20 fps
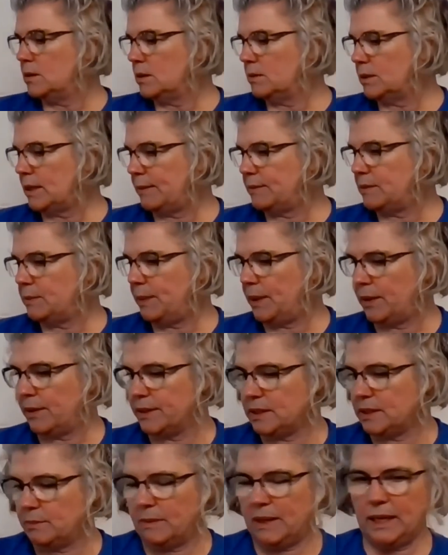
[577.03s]
sometimes
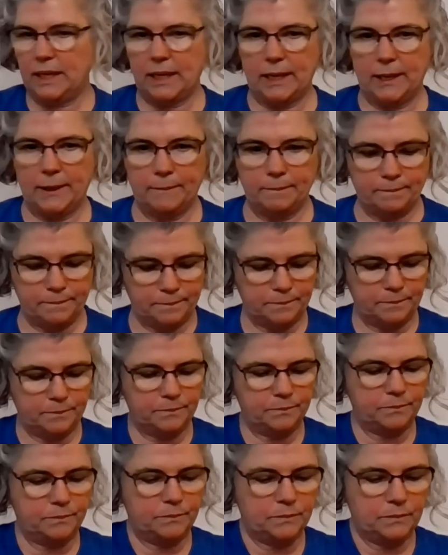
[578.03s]
parents make
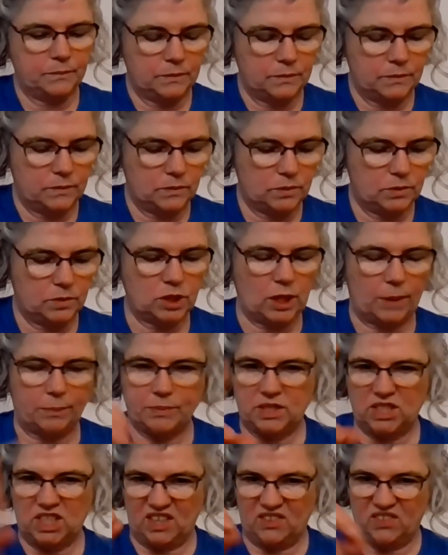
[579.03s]

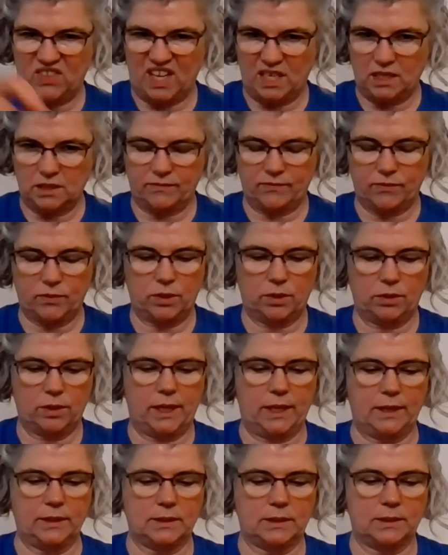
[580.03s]
chopstick things for their
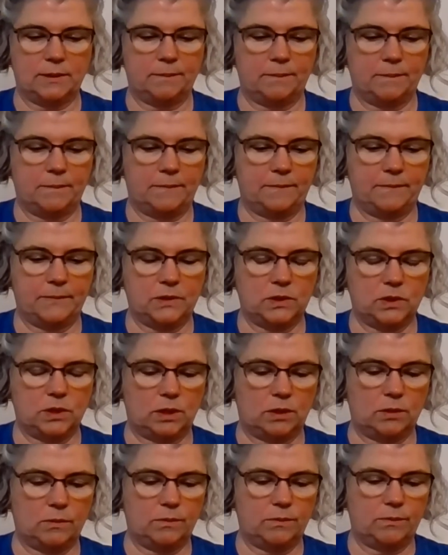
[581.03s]
kids. So
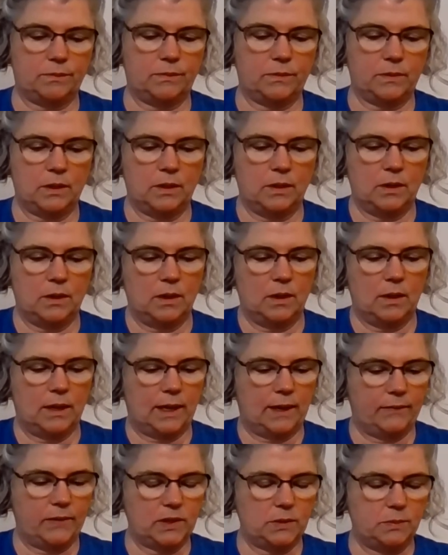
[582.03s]
I
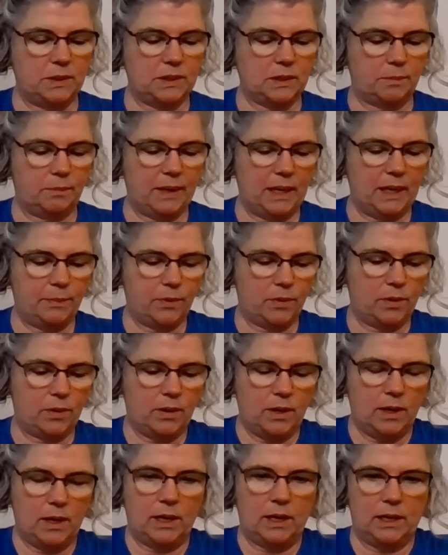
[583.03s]
have this piece of
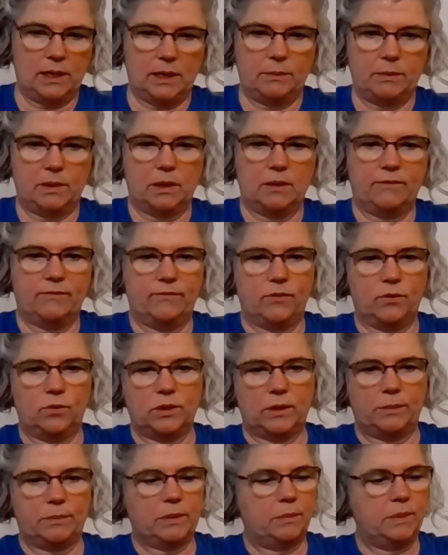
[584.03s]
paper, and I'm going to
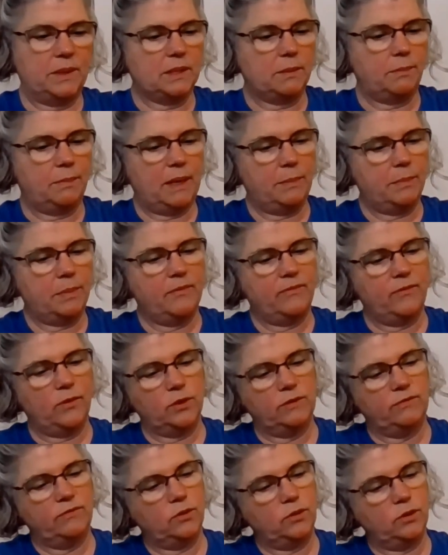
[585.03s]
fold up the piece of paper,
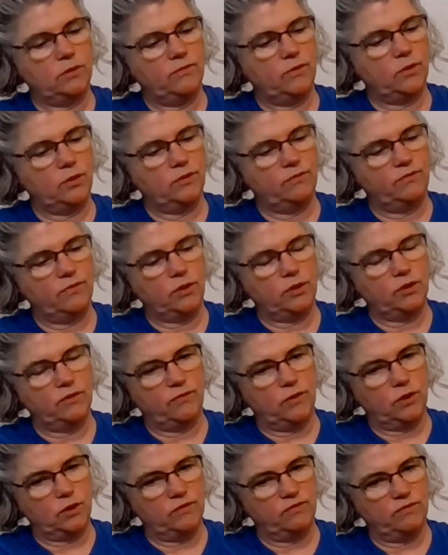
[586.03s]
fold it, fold it, fold it, fold it,
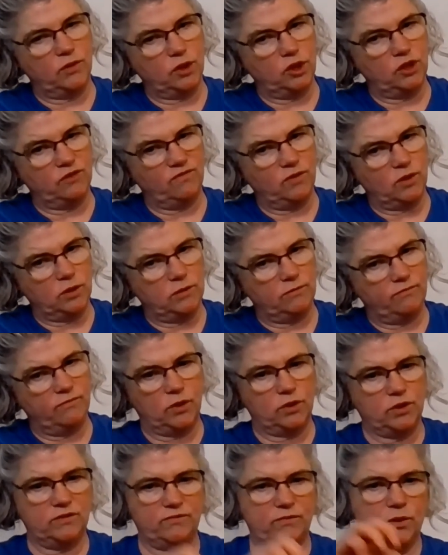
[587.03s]
fold it, fold it, fold it,
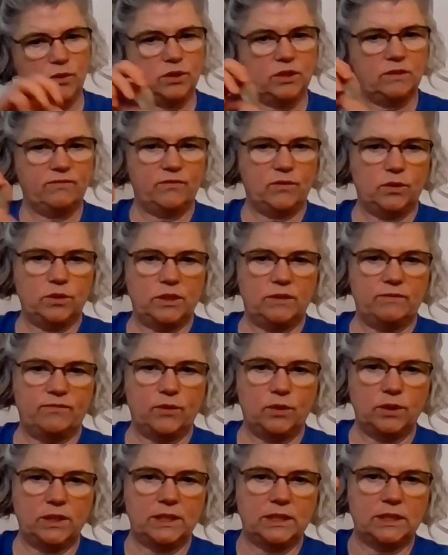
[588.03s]
fold it, fold it, fold it,
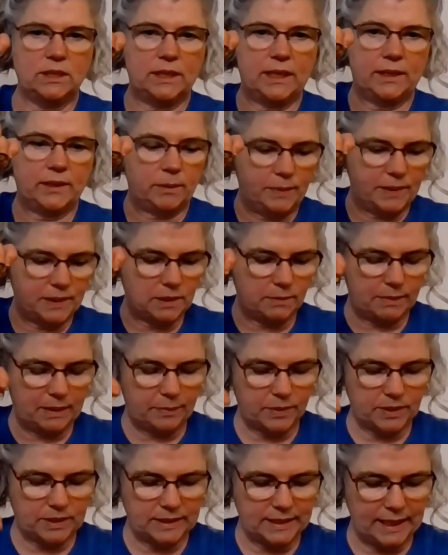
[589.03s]
fold it, till now the piece of
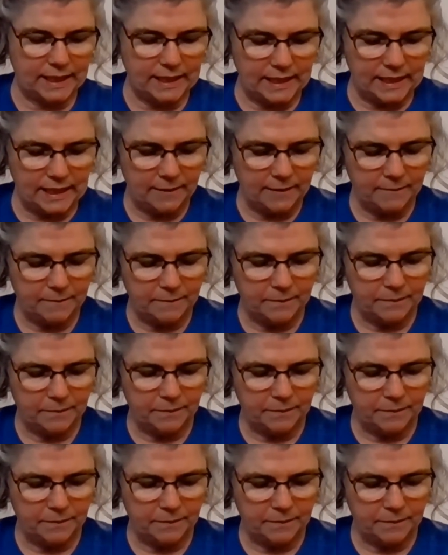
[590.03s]
paper is tiny.